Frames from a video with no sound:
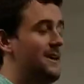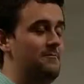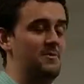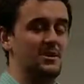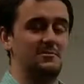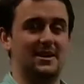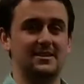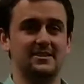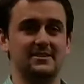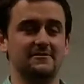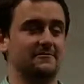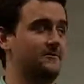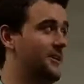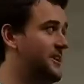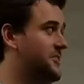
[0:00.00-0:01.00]
minimizes
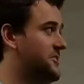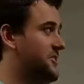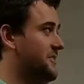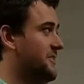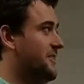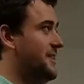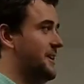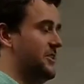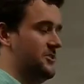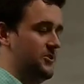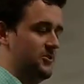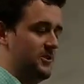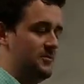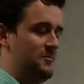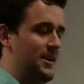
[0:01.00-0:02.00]
inflation,
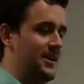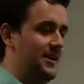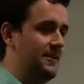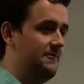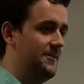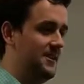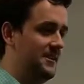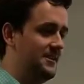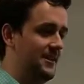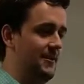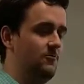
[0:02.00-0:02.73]
ensures competitiveness,